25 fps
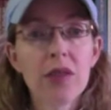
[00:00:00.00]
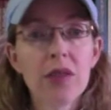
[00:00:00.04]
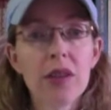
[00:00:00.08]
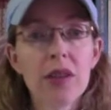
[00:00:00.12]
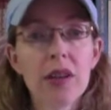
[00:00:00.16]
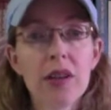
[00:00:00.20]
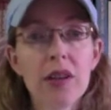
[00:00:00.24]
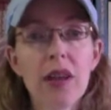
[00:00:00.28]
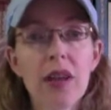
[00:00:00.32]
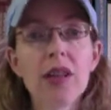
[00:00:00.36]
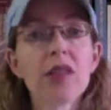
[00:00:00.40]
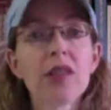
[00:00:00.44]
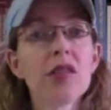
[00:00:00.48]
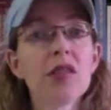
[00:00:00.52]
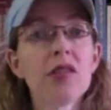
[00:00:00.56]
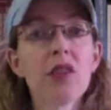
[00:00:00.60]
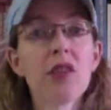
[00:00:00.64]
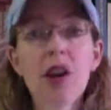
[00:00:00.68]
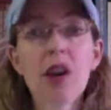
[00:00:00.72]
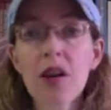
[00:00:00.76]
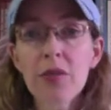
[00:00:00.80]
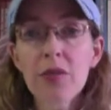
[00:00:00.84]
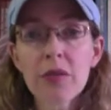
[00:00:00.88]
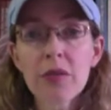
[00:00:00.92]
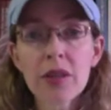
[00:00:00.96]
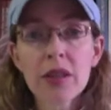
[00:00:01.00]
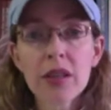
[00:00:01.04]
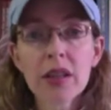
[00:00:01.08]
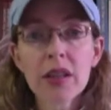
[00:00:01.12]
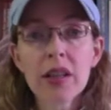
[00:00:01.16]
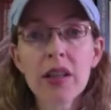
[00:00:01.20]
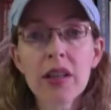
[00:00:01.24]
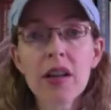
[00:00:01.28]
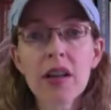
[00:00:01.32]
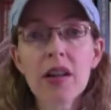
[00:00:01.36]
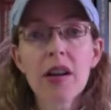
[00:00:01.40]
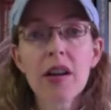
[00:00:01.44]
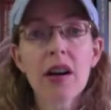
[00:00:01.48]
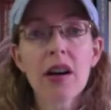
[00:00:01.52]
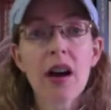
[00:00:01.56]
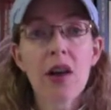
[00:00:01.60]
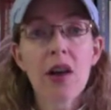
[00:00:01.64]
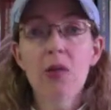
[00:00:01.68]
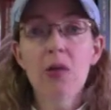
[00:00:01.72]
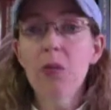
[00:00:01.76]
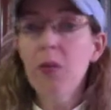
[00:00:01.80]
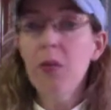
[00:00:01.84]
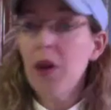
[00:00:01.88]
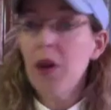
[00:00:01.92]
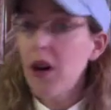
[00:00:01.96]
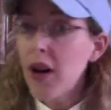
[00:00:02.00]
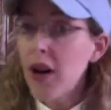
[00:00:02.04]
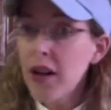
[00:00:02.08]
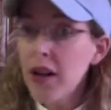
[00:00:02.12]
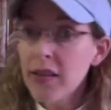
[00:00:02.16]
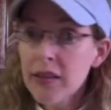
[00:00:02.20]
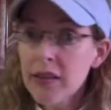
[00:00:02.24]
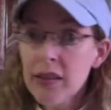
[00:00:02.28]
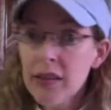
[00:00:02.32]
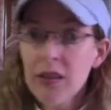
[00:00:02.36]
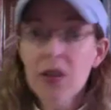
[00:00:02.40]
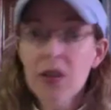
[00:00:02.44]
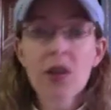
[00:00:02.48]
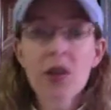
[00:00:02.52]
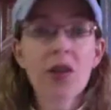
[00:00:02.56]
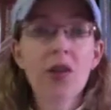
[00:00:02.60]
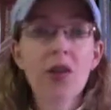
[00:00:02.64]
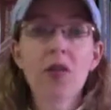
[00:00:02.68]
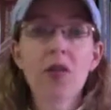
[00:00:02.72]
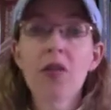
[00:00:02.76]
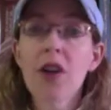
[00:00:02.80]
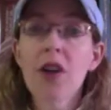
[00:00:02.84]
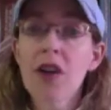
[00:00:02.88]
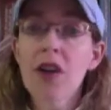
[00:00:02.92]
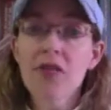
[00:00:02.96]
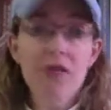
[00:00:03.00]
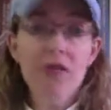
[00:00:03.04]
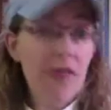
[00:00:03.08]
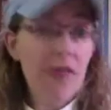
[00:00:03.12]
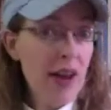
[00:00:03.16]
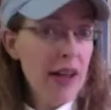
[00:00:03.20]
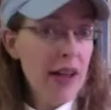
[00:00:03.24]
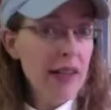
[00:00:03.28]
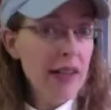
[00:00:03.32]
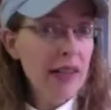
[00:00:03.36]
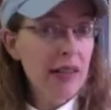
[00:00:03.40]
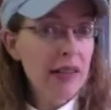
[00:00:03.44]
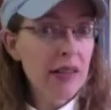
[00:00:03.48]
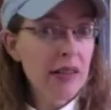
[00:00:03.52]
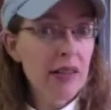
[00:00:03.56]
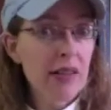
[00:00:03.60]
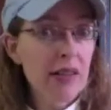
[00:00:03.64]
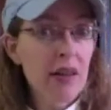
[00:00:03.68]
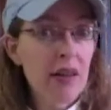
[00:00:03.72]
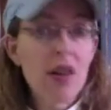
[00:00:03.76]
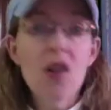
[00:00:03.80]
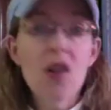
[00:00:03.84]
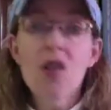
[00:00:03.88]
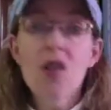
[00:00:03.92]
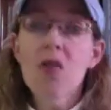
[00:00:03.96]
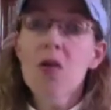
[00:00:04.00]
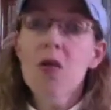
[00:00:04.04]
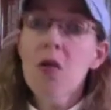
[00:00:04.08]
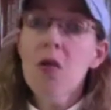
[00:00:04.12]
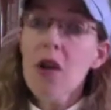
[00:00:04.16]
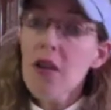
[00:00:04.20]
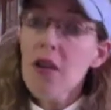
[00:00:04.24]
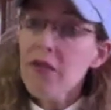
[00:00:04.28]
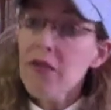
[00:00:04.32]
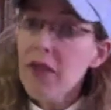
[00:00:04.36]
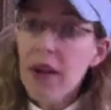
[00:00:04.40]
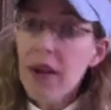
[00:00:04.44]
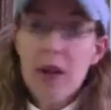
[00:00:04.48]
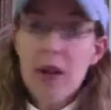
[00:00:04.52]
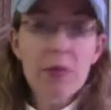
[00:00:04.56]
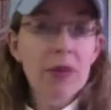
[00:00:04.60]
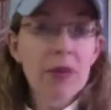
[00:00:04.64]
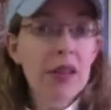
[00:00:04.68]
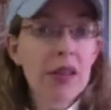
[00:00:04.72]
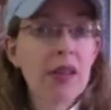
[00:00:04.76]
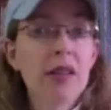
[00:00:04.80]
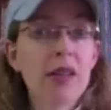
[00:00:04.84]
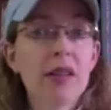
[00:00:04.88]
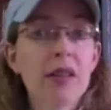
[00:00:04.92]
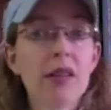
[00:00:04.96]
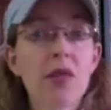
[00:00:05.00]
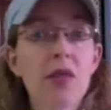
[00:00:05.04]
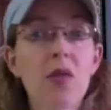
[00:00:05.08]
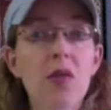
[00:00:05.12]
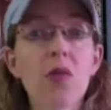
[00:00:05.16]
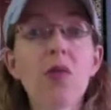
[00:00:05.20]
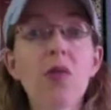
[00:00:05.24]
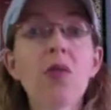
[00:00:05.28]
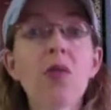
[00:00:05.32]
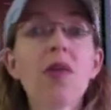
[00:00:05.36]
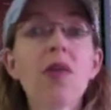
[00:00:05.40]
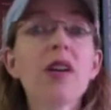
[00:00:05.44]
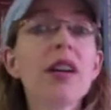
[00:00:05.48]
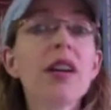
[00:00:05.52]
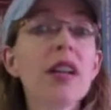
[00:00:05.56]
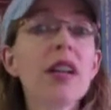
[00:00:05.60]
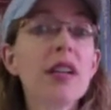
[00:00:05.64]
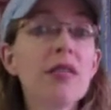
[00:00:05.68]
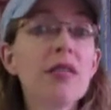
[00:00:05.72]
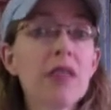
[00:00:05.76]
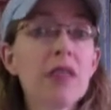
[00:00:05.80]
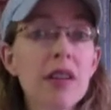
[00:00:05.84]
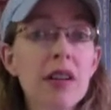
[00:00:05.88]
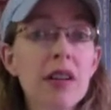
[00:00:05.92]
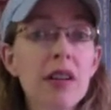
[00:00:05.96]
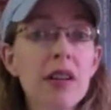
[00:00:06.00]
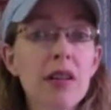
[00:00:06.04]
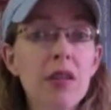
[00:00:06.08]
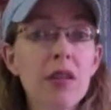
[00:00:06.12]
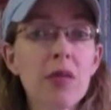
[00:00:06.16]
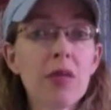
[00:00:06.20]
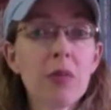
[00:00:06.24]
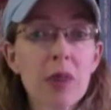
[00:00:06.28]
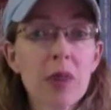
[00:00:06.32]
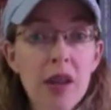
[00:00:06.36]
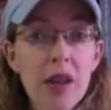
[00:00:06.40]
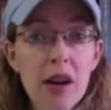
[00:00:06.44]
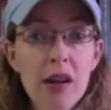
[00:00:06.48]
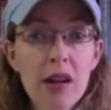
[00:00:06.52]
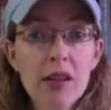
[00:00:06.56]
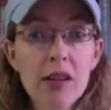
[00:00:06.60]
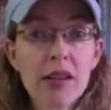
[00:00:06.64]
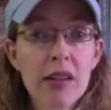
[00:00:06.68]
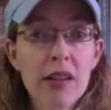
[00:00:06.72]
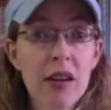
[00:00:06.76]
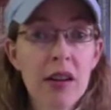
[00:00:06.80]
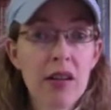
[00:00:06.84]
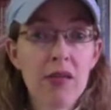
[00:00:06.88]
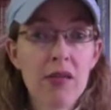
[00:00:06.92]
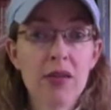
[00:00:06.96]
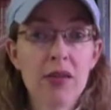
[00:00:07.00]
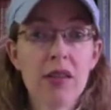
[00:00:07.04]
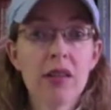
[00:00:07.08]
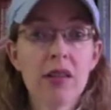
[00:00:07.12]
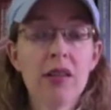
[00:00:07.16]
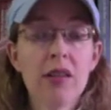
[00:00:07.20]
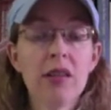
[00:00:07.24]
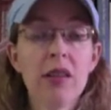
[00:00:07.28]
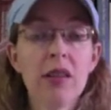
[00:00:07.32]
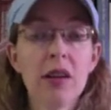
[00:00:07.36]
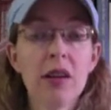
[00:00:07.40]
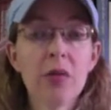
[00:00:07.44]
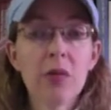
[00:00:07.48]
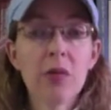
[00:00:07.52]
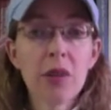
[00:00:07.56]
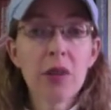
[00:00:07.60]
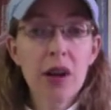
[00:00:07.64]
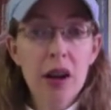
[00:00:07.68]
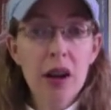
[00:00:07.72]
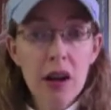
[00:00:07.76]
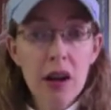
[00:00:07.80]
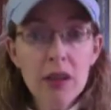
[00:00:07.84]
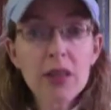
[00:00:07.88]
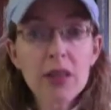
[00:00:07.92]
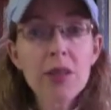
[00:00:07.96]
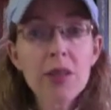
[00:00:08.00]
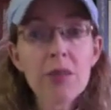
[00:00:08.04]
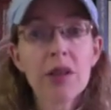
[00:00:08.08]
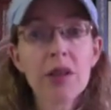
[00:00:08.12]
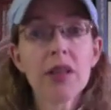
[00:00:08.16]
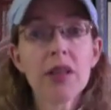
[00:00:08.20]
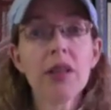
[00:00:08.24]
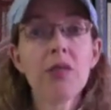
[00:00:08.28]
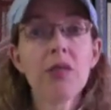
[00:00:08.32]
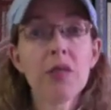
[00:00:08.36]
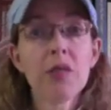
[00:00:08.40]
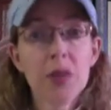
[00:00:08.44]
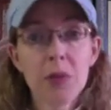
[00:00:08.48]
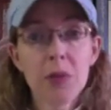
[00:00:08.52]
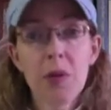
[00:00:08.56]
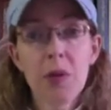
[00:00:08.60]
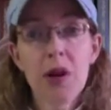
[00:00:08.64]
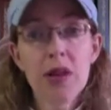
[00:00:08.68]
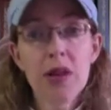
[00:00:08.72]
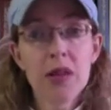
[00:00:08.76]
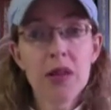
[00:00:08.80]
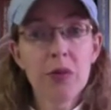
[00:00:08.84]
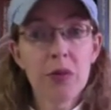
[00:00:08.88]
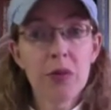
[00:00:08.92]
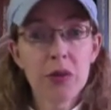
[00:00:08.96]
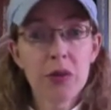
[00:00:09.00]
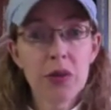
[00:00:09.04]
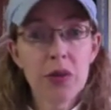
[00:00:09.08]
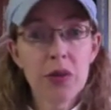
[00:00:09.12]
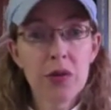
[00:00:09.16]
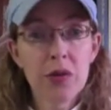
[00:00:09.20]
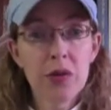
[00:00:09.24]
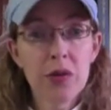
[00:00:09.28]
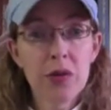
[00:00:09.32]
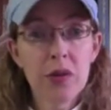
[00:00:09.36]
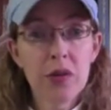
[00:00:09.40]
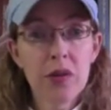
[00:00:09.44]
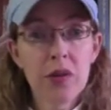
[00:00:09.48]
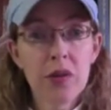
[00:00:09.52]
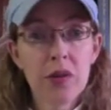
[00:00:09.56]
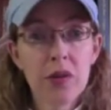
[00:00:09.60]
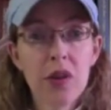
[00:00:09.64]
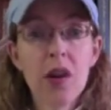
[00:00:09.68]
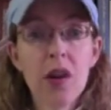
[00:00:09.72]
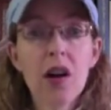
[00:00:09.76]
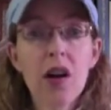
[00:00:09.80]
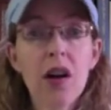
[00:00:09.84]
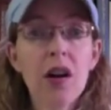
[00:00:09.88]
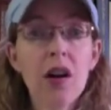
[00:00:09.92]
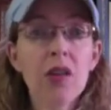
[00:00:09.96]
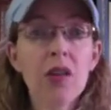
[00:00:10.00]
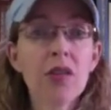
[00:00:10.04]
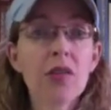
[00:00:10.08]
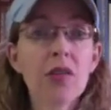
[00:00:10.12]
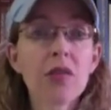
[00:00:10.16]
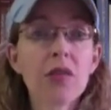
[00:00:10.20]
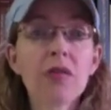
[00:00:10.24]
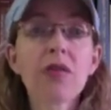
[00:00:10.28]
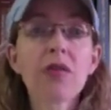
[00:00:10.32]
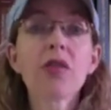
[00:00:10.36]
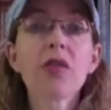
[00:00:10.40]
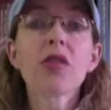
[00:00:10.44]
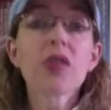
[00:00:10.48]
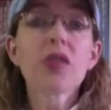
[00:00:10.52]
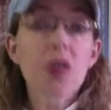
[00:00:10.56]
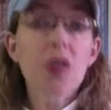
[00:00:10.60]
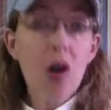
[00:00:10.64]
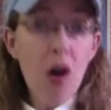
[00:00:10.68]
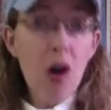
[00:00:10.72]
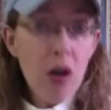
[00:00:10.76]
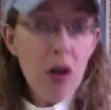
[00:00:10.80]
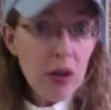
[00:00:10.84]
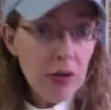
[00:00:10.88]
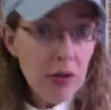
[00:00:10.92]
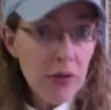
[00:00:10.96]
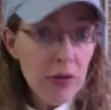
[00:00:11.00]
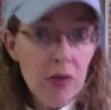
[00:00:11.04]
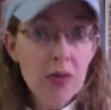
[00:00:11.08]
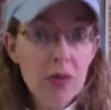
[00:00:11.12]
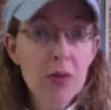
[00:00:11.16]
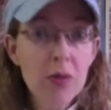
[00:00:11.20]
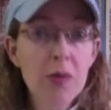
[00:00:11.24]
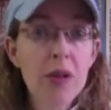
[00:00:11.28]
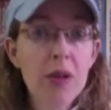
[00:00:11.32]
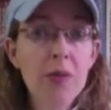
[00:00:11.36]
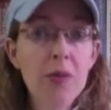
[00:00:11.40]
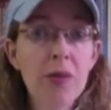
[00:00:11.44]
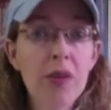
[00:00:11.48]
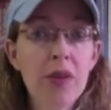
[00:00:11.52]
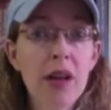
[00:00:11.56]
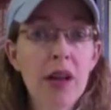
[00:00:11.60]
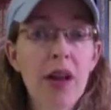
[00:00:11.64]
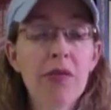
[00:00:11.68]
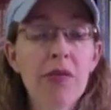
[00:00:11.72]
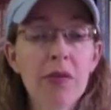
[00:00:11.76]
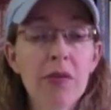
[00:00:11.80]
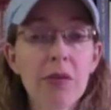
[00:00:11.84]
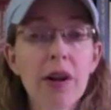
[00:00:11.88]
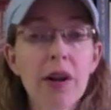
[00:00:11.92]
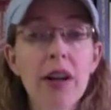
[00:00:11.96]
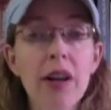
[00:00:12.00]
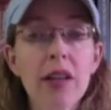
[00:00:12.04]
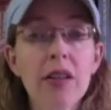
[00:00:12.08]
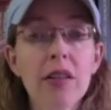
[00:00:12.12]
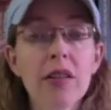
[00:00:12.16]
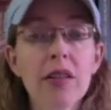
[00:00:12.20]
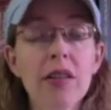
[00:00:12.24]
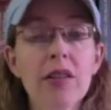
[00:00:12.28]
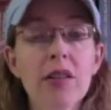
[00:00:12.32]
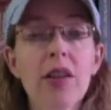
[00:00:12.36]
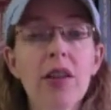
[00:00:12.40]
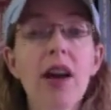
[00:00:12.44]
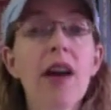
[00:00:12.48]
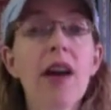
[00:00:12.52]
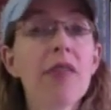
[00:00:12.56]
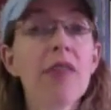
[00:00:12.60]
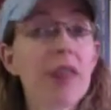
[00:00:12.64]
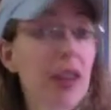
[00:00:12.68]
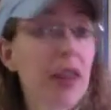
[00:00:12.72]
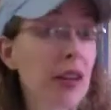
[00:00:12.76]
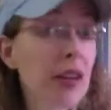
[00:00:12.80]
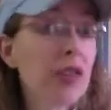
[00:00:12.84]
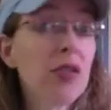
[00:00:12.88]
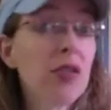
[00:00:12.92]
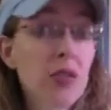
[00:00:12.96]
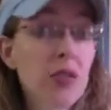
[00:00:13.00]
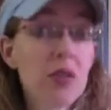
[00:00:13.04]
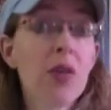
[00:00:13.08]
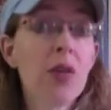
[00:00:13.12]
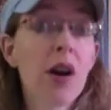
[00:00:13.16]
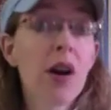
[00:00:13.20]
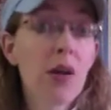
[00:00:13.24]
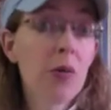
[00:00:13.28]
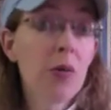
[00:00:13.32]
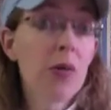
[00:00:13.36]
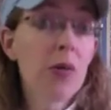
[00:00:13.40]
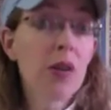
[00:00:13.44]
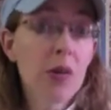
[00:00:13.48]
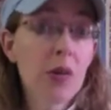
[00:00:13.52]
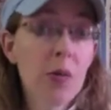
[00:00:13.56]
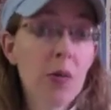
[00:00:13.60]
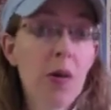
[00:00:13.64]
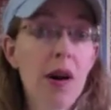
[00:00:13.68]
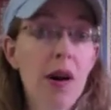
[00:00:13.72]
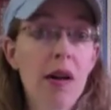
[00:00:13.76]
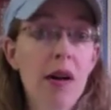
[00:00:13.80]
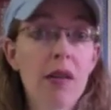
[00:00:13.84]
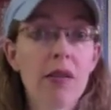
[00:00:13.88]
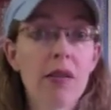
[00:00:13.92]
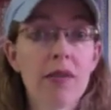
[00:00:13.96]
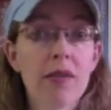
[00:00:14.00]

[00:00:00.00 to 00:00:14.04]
it's not really our boss or our friends or our families or even we ourselves that we're ultimately responsible to. Although, of course, all of those people have a right to having us do our work well.